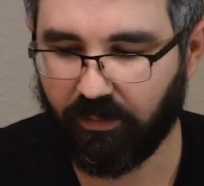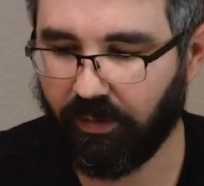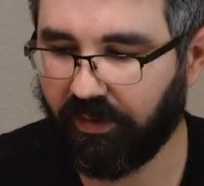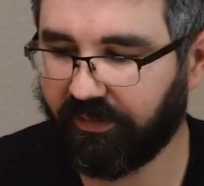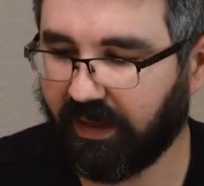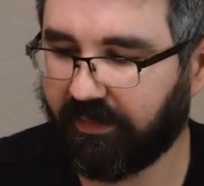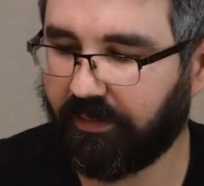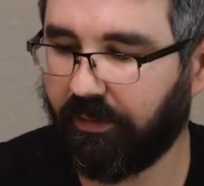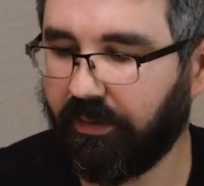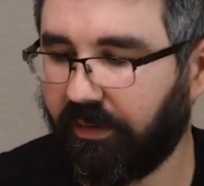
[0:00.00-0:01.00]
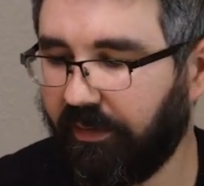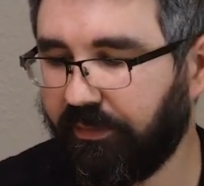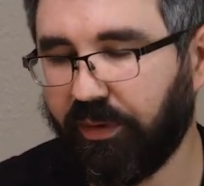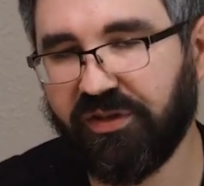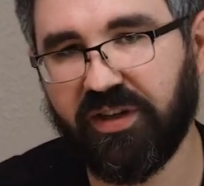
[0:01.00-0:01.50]
Whereas, like I said earlier,
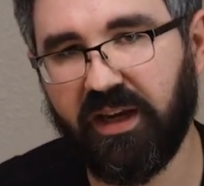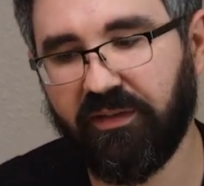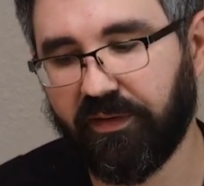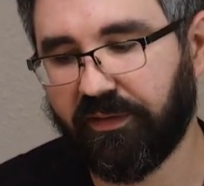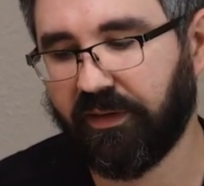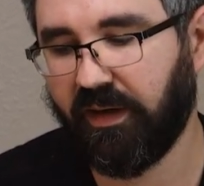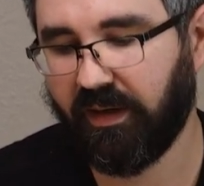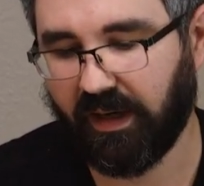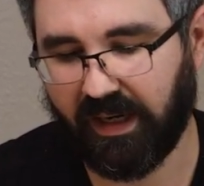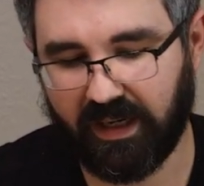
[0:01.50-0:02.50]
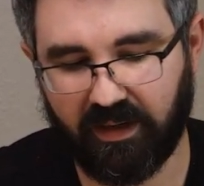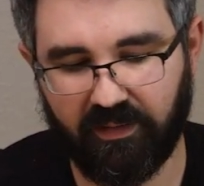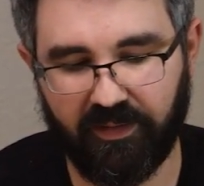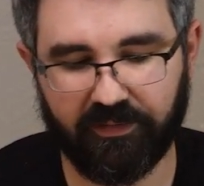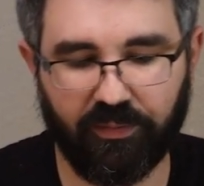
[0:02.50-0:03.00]
this one changes,
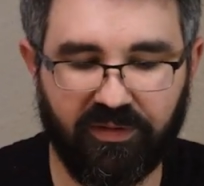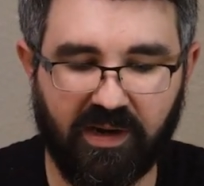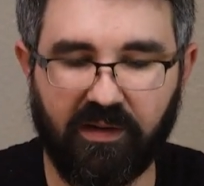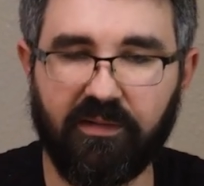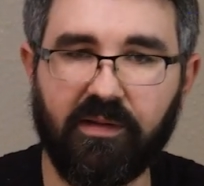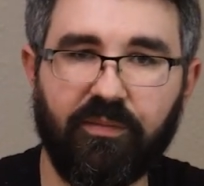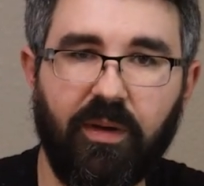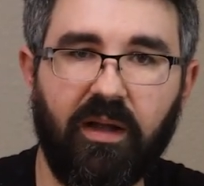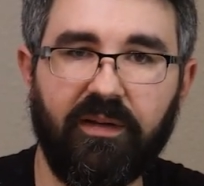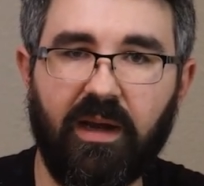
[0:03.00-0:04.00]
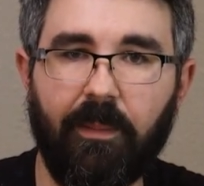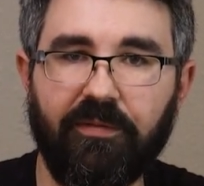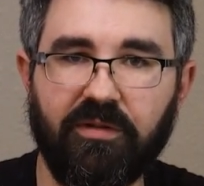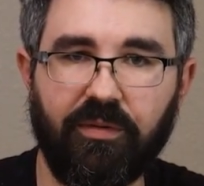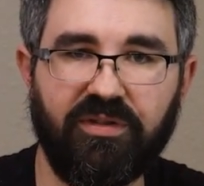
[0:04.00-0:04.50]
and this one changes as well. The
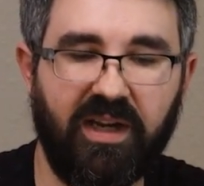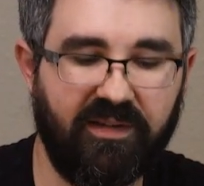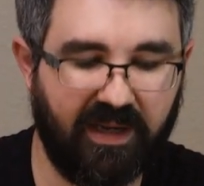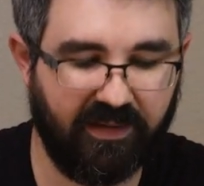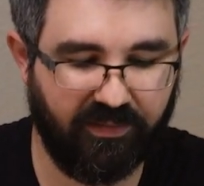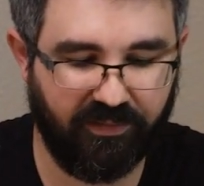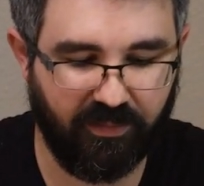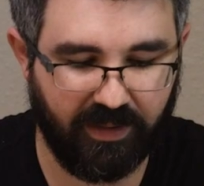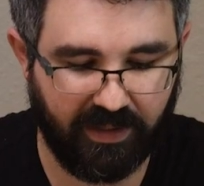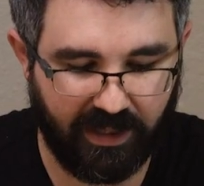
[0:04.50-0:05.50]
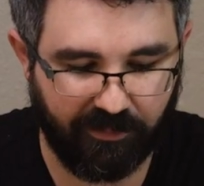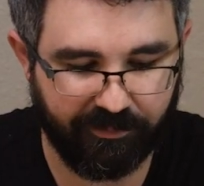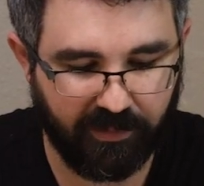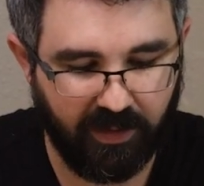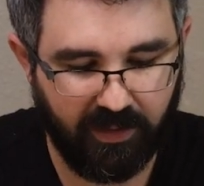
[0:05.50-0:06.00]
aperture will change as you zoom in and
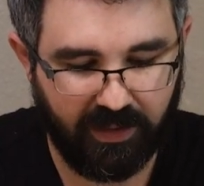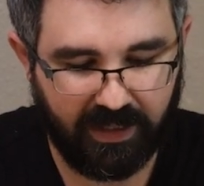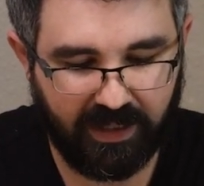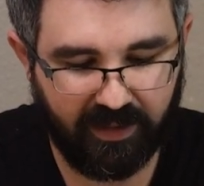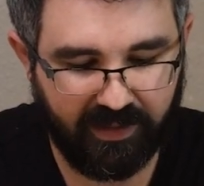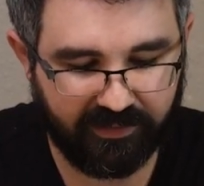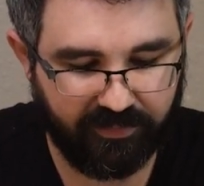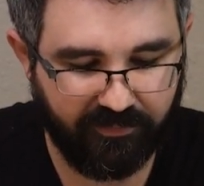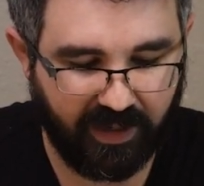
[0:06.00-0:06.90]
out. Next, we've